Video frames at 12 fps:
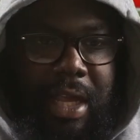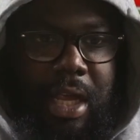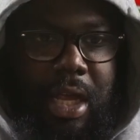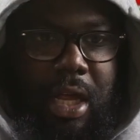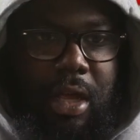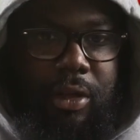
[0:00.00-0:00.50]

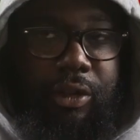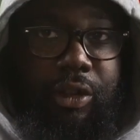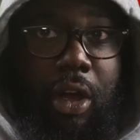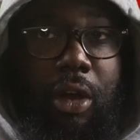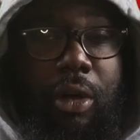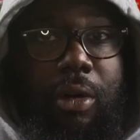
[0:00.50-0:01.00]

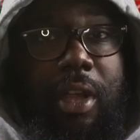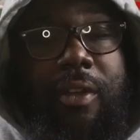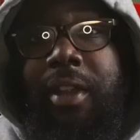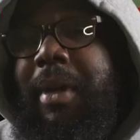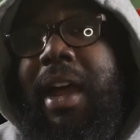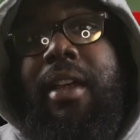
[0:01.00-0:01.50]
So if
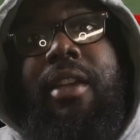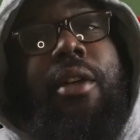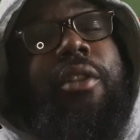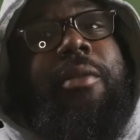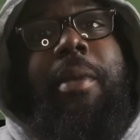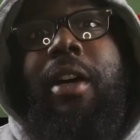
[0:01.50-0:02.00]
anybody knows
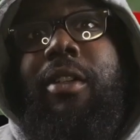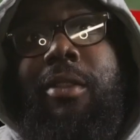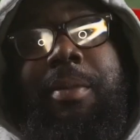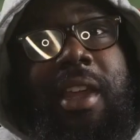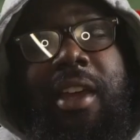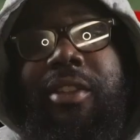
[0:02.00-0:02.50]
about O
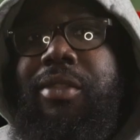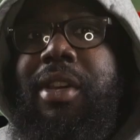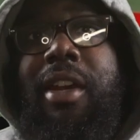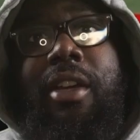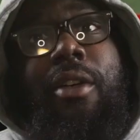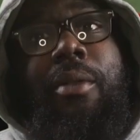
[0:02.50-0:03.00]
B S, you got to
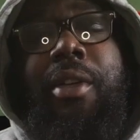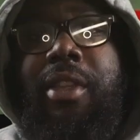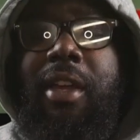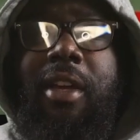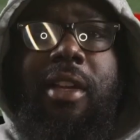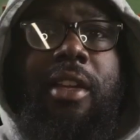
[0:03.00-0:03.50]
go in
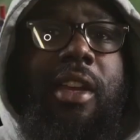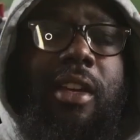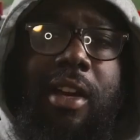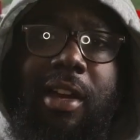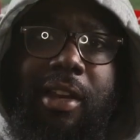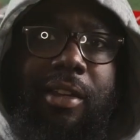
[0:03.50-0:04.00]
there, click on
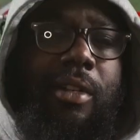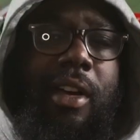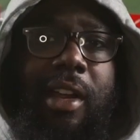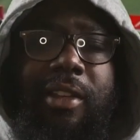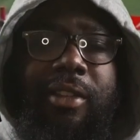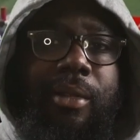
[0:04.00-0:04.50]
it, do all that
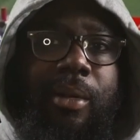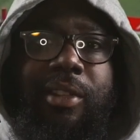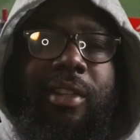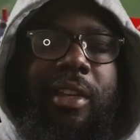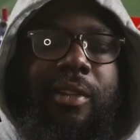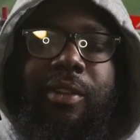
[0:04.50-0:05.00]
sort of
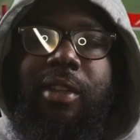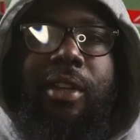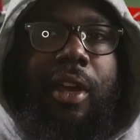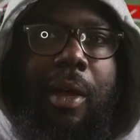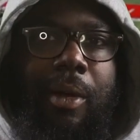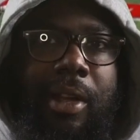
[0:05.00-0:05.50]
stuff. You know
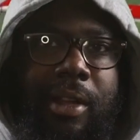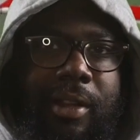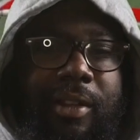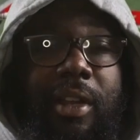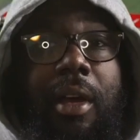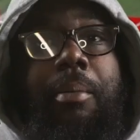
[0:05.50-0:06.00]
how it is.
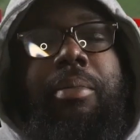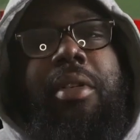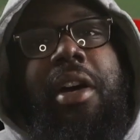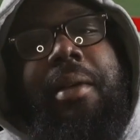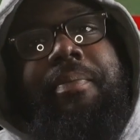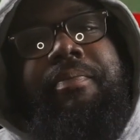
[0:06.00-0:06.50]

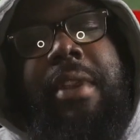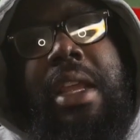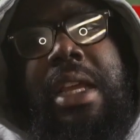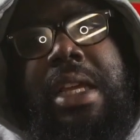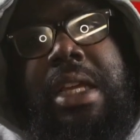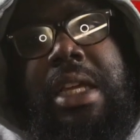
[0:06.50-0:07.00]
But
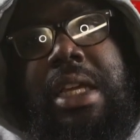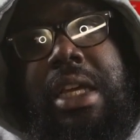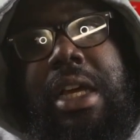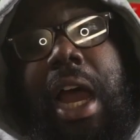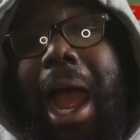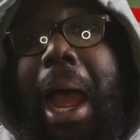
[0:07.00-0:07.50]

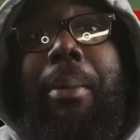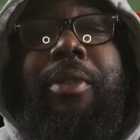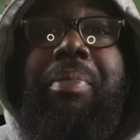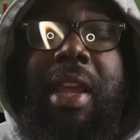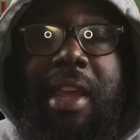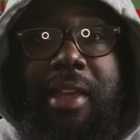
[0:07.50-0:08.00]
I was
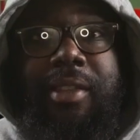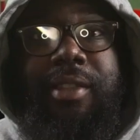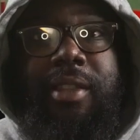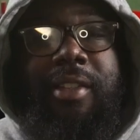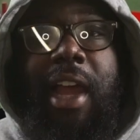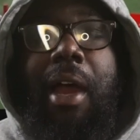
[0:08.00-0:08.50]
pissed
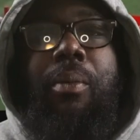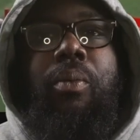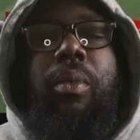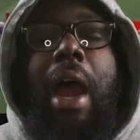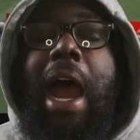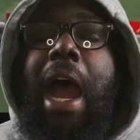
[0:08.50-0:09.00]
because I
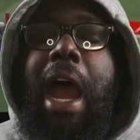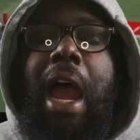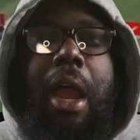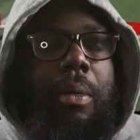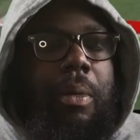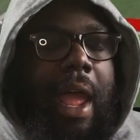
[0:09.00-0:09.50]
I
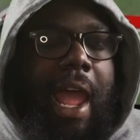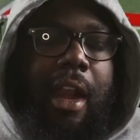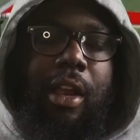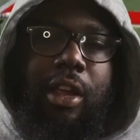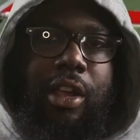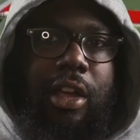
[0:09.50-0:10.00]
had a
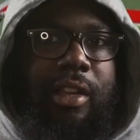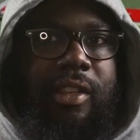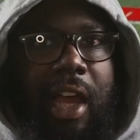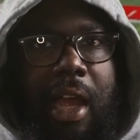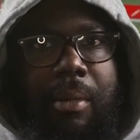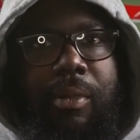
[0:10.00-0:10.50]
good
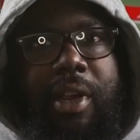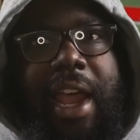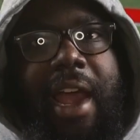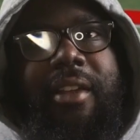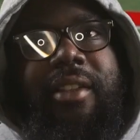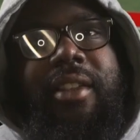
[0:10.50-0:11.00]
time
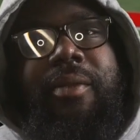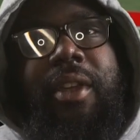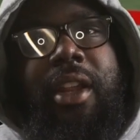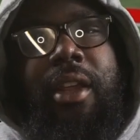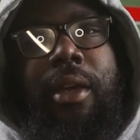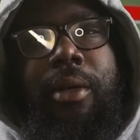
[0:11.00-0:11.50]
reacting to the
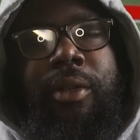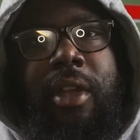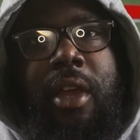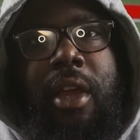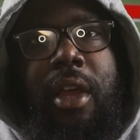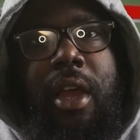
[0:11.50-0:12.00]
videos.
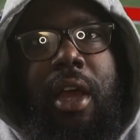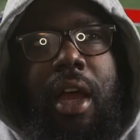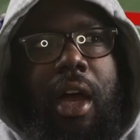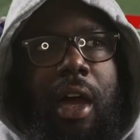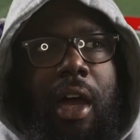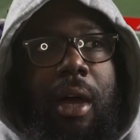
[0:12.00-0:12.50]

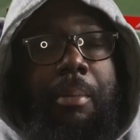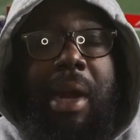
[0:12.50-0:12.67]
Um, but I'm gonna